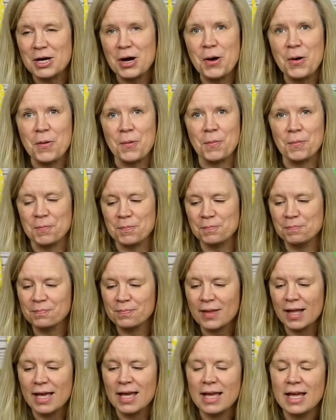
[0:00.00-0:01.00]
dome.
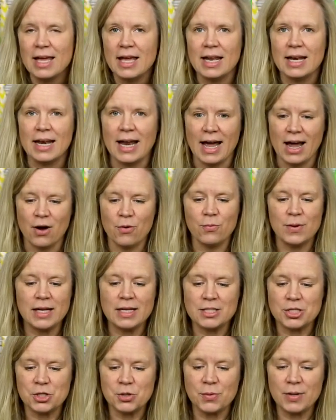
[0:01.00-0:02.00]
Now
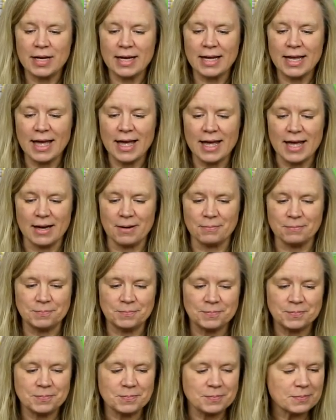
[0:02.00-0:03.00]
we do it again.
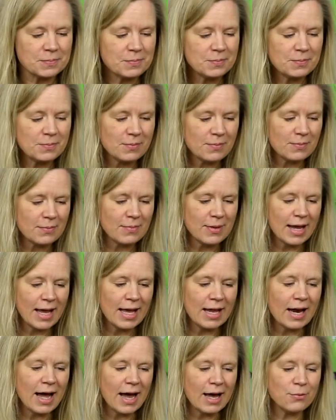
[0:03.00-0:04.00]

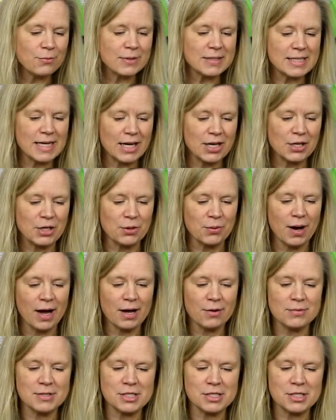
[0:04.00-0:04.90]
And I will tell you, I